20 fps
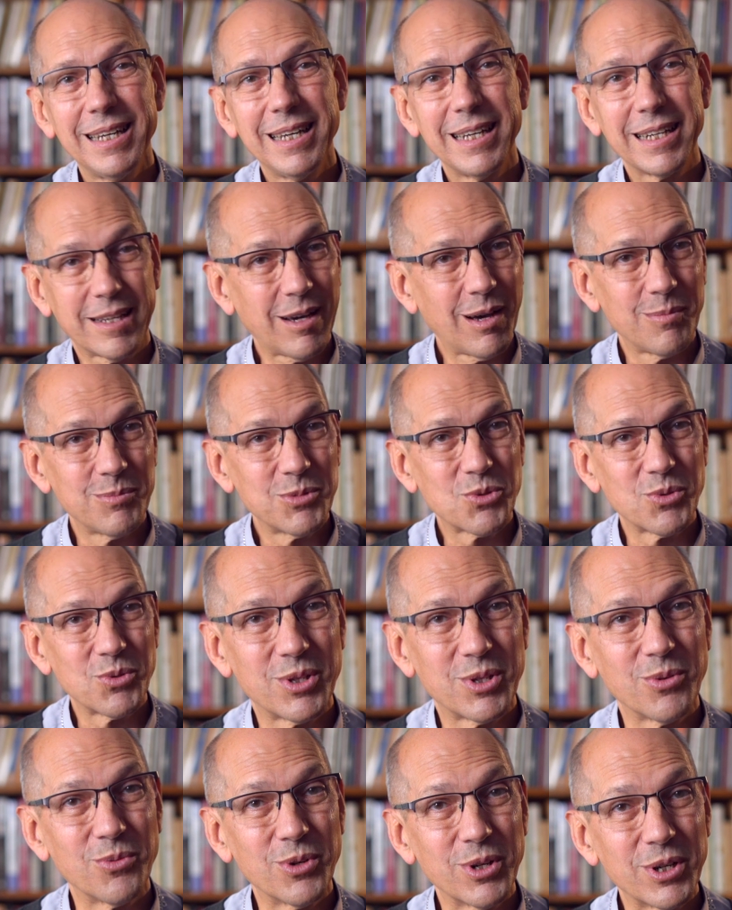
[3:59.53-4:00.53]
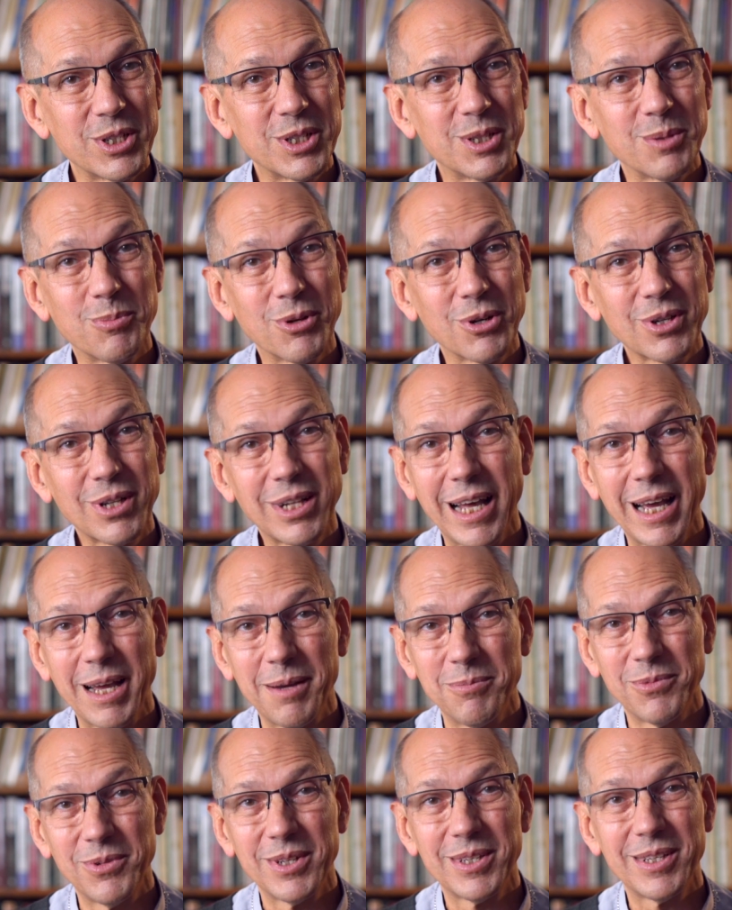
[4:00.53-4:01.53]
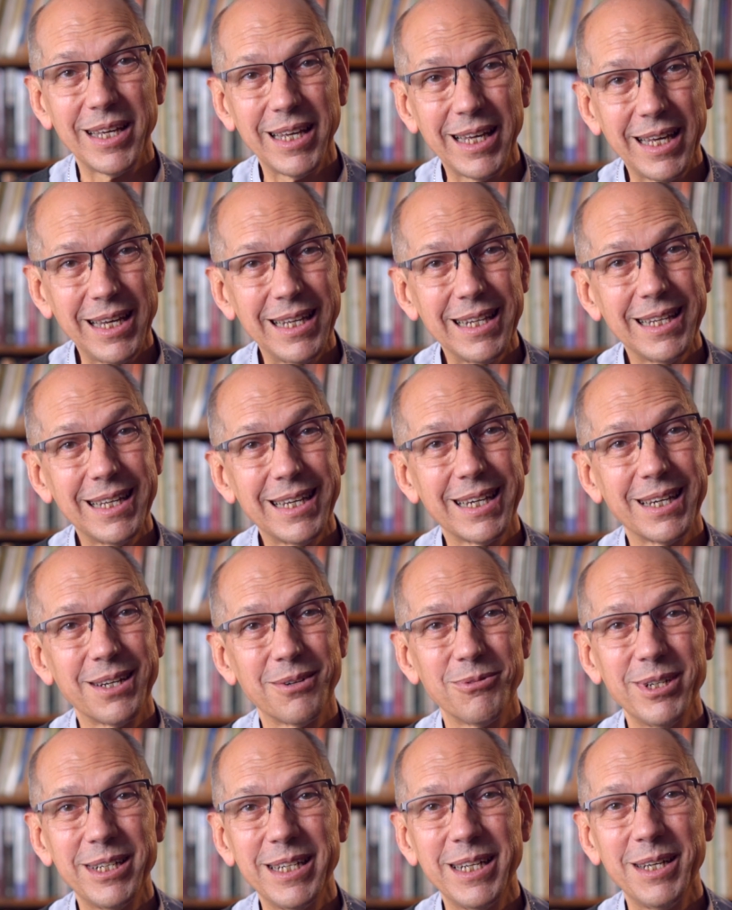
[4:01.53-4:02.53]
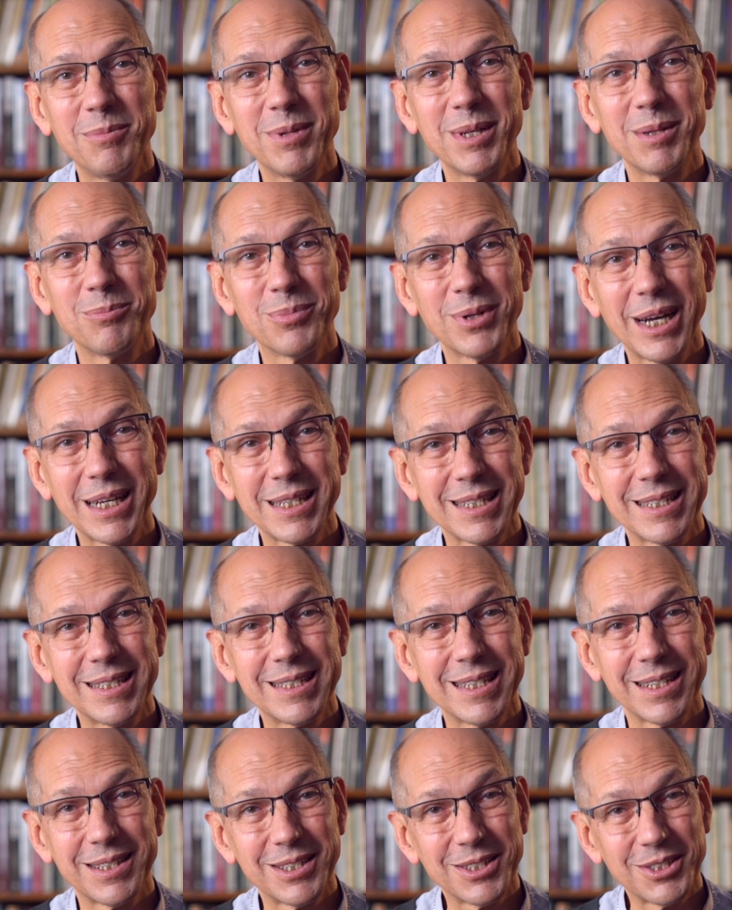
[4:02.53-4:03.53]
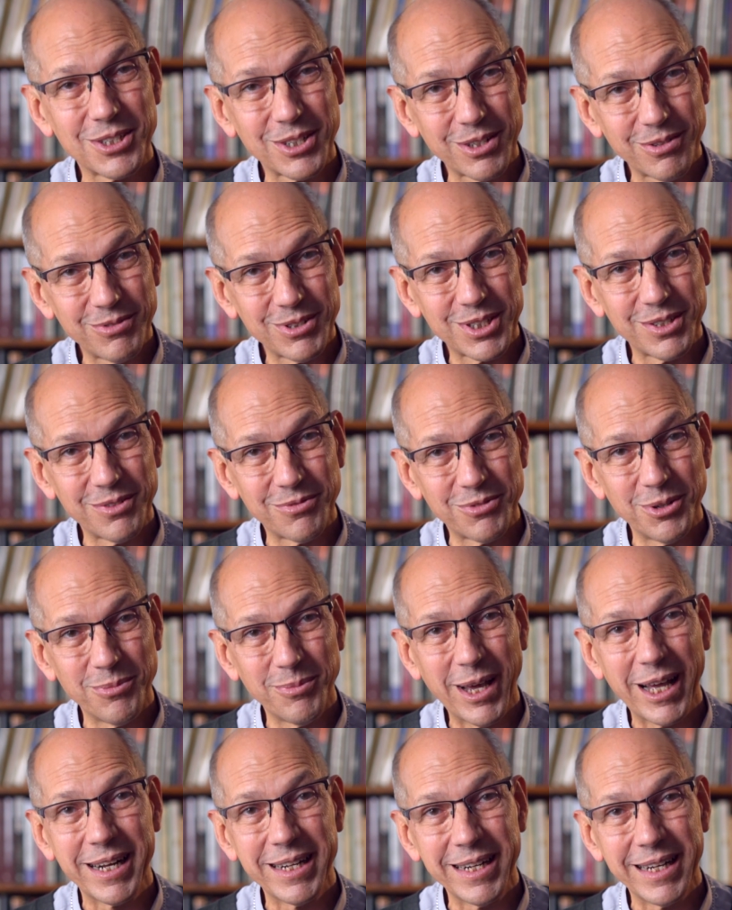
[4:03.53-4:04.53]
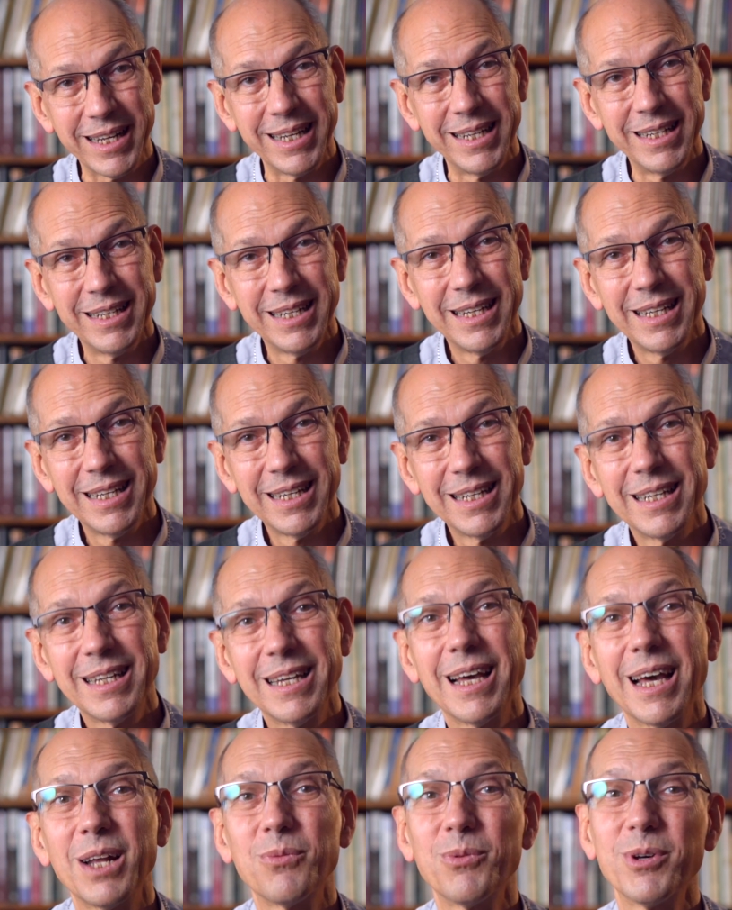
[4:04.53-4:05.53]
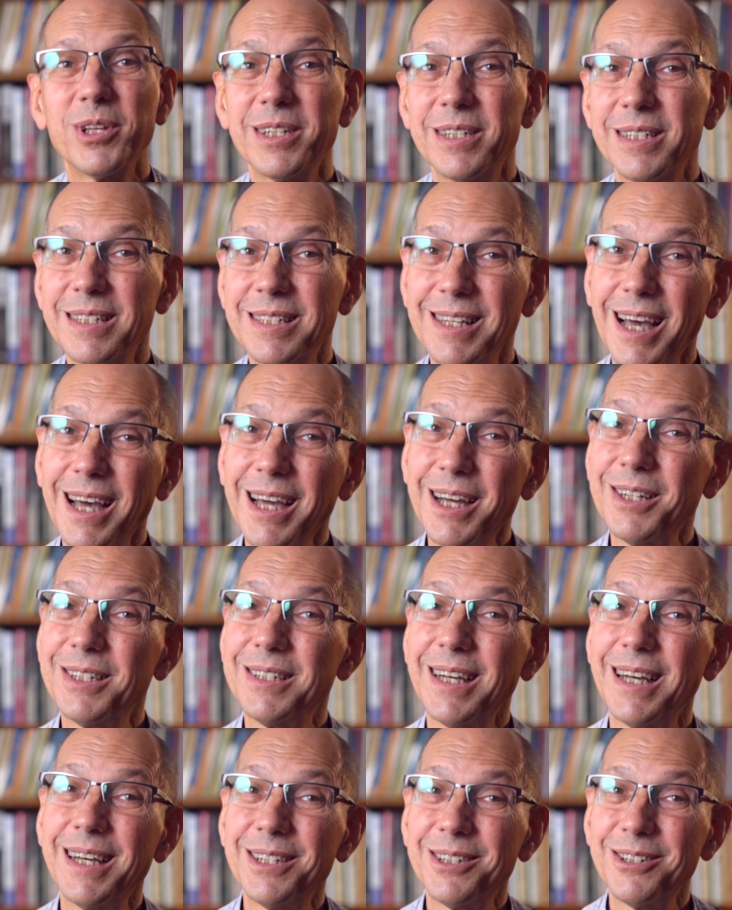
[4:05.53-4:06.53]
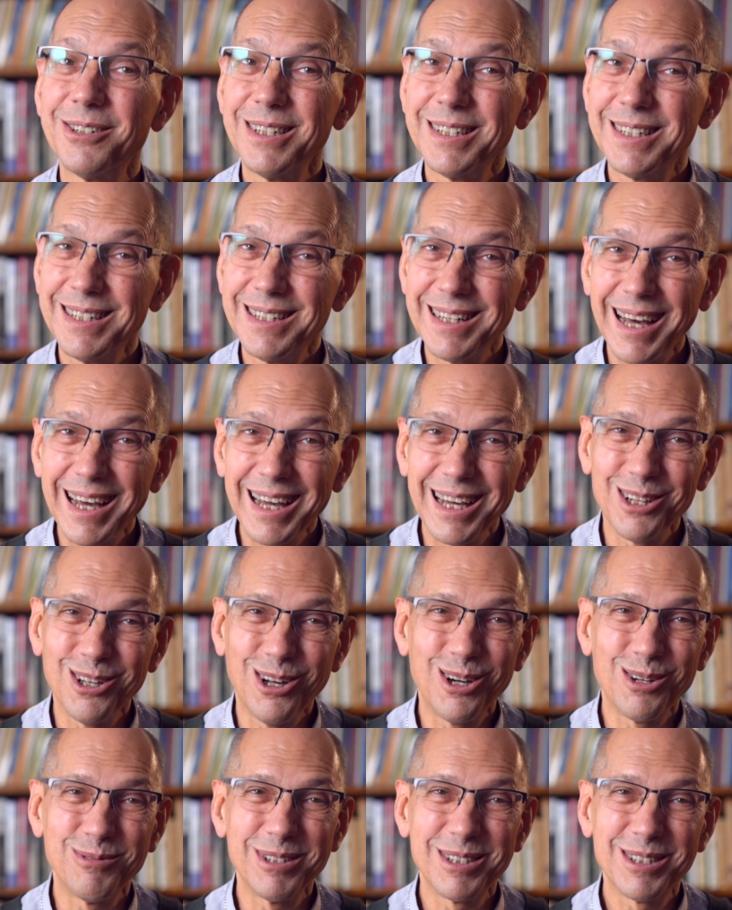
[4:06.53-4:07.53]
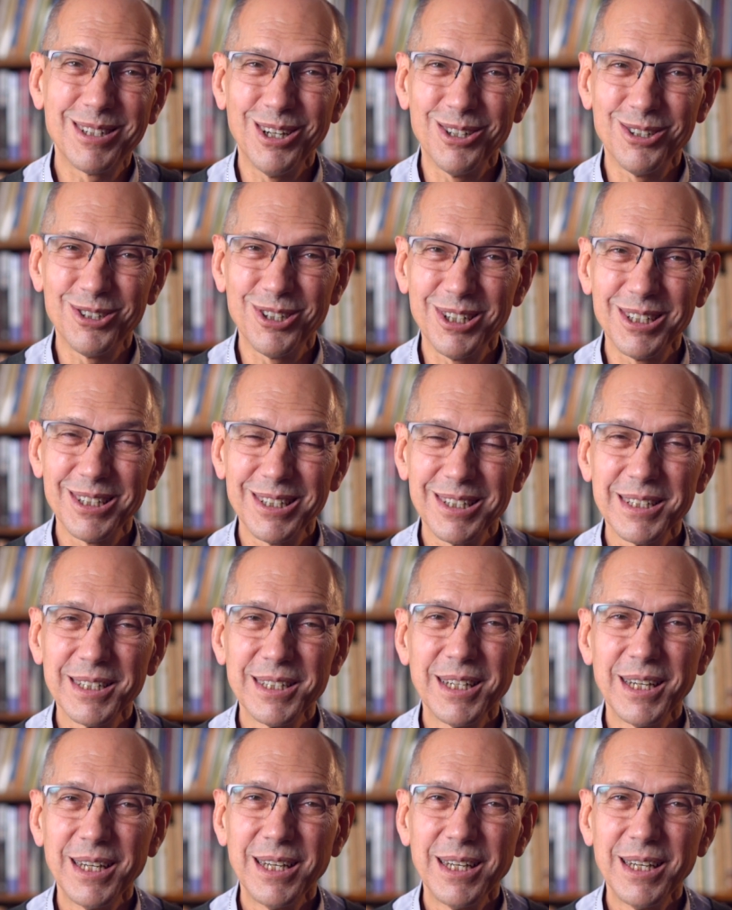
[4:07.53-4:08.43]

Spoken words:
It comes a word to proclaim, with a healing and redeeming presence at the service of humanity, and with a desire to enter into dialogue with cultures.